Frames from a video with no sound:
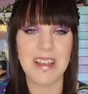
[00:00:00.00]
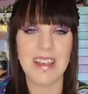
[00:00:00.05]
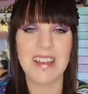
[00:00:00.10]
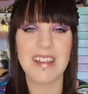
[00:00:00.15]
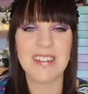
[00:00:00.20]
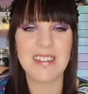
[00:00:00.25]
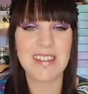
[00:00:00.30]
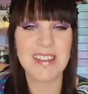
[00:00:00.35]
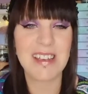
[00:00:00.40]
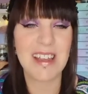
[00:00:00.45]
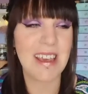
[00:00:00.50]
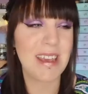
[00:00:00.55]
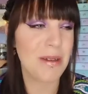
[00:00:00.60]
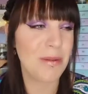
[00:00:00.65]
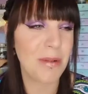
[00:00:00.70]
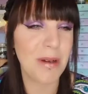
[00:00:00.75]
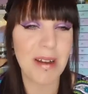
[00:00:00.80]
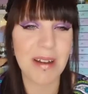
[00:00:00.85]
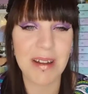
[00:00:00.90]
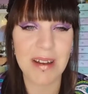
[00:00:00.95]
It's day
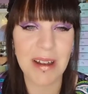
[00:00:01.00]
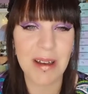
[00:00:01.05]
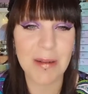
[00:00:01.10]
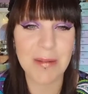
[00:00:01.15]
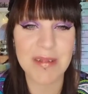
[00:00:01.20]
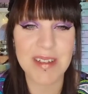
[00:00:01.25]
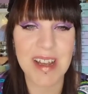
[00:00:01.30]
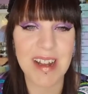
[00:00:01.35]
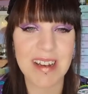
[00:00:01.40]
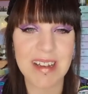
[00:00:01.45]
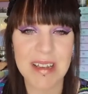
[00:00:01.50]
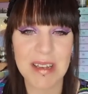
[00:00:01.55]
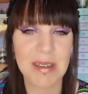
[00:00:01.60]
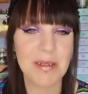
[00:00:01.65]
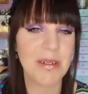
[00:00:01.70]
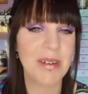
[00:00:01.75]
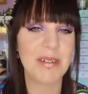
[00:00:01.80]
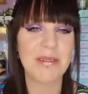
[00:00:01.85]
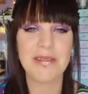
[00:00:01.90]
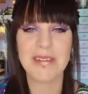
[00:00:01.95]
one and I'm telling
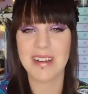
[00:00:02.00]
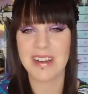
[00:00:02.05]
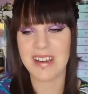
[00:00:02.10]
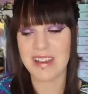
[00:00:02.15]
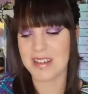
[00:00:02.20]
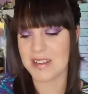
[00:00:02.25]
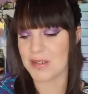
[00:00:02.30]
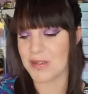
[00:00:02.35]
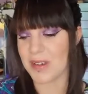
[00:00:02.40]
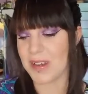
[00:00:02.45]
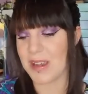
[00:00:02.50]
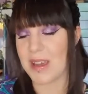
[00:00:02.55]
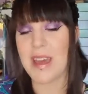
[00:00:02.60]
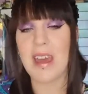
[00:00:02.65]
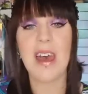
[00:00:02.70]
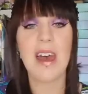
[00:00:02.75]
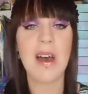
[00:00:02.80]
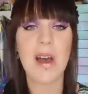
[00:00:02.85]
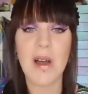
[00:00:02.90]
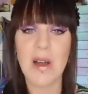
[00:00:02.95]
you I've really enjoyed it.
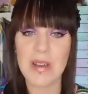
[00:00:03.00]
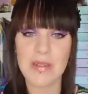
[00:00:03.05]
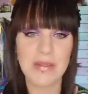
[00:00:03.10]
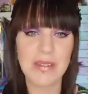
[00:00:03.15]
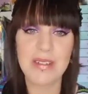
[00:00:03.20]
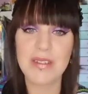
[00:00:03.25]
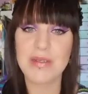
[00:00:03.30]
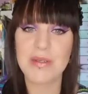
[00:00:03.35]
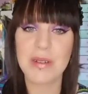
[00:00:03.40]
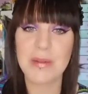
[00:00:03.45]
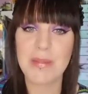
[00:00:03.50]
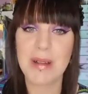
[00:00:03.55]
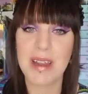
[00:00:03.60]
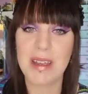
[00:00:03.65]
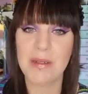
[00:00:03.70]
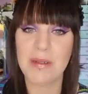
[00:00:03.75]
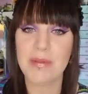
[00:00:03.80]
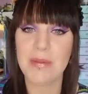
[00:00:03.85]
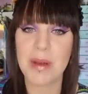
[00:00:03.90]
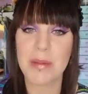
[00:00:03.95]
I've enjoyed
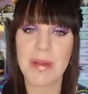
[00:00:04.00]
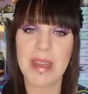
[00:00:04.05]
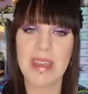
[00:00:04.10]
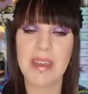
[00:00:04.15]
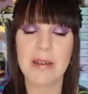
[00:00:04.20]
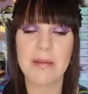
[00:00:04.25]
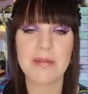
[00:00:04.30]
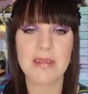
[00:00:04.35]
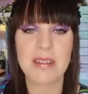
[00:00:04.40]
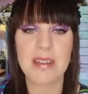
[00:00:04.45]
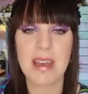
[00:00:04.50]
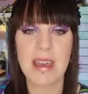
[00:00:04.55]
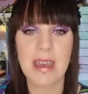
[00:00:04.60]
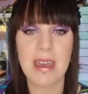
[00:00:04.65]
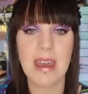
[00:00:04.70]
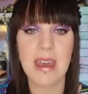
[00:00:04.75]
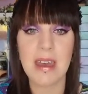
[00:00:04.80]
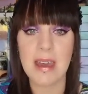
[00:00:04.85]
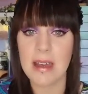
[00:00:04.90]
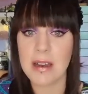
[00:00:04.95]
playing with my makeup today,
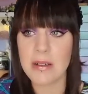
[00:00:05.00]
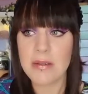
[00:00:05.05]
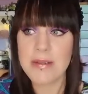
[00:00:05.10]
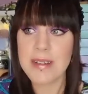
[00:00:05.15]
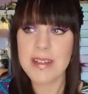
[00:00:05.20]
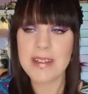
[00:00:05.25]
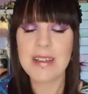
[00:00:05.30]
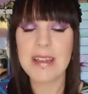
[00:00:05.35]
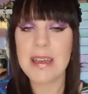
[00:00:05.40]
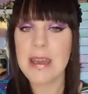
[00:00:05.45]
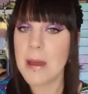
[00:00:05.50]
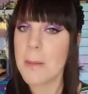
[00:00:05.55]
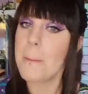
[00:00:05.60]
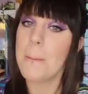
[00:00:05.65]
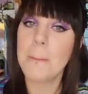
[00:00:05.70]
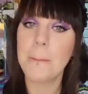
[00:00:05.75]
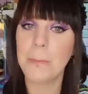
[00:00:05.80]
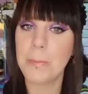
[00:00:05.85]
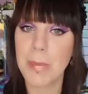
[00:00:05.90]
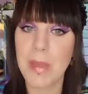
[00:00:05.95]
and obviously
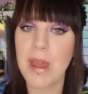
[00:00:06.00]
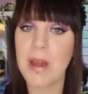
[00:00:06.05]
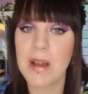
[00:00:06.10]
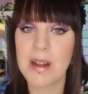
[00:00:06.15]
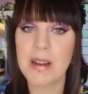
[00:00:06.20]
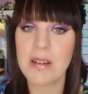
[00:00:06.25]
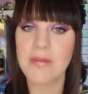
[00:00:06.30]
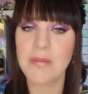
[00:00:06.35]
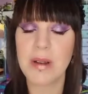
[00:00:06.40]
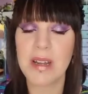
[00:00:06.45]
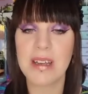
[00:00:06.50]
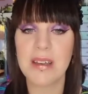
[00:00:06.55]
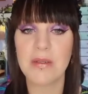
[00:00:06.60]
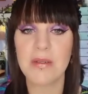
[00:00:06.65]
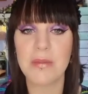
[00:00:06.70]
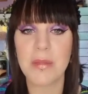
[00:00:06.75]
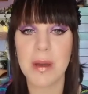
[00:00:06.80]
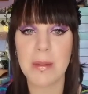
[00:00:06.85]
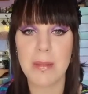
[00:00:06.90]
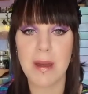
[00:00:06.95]
I love playing
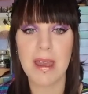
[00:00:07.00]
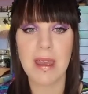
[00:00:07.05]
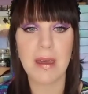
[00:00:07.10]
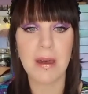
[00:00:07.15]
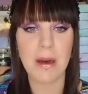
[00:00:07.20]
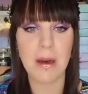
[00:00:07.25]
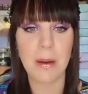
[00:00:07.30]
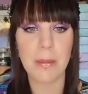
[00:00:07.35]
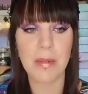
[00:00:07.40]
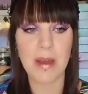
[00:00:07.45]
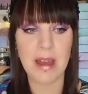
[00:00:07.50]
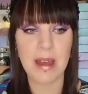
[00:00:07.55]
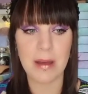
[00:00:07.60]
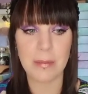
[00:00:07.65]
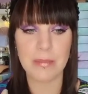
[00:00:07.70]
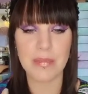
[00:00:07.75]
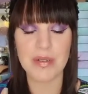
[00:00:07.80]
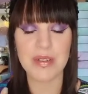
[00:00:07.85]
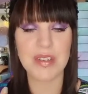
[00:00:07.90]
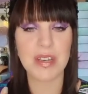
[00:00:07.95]
with my makeup
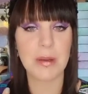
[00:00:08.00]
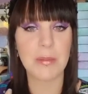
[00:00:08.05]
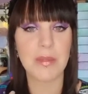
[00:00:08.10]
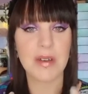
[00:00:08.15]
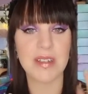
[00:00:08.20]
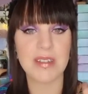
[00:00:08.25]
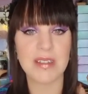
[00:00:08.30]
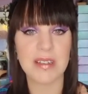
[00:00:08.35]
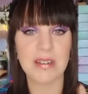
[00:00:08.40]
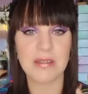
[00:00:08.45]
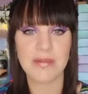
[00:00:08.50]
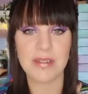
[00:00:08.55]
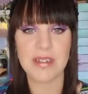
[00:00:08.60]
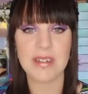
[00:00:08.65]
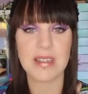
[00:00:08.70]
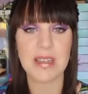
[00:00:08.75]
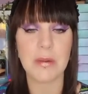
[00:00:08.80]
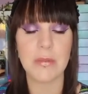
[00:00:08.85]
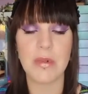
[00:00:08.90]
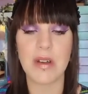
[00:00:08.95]
and pushing myself
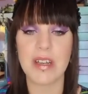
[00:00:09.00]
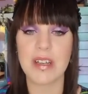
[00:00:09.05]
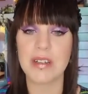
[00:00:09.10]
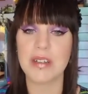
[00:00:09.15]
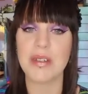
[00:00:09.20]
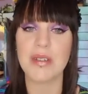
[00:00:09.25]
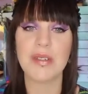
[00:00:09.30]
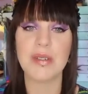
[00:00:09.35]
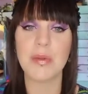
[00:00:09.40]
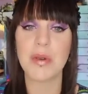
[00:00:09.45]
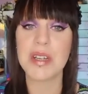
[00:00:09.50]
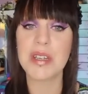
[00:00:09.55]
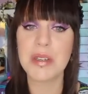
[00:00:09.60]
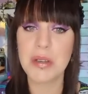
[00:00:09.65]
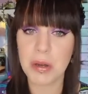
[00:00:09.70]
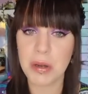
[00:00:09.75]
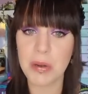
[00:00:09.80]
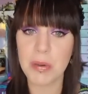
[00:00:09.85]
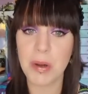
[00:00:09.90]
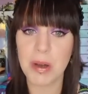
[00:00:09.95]
and seeing what I can do, so I
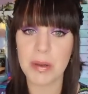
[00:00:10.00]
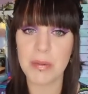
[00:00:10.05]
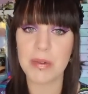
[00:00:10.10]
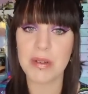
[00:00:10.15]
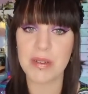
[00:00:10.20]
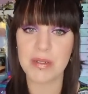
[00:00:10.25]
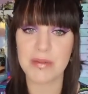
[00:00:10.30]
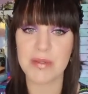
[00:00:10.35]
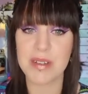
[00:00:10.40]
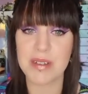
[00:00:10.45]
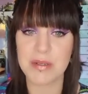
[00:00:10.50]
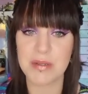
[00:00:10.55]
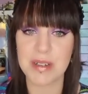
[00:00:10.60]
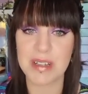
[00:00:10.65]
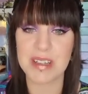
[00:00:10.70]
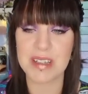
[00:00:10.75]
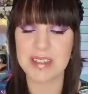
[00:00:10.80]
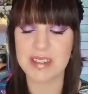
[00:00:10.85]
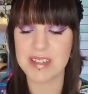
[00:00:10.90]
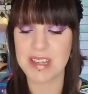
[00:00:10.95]
know I would have
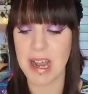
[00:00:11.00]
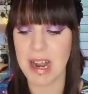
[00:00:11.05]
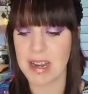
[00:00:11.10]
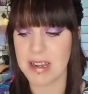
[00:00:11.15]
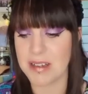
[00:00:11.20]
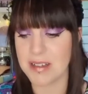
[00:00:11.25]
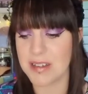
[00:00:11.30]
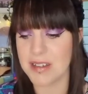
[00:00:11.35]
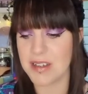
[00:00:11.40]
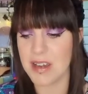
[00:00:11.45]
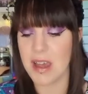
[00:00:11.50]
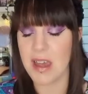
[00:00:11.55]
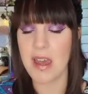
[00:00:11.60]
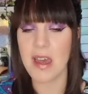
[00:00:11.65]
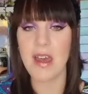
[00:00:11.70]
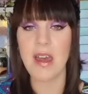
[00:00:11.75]
enjoyed this challenge.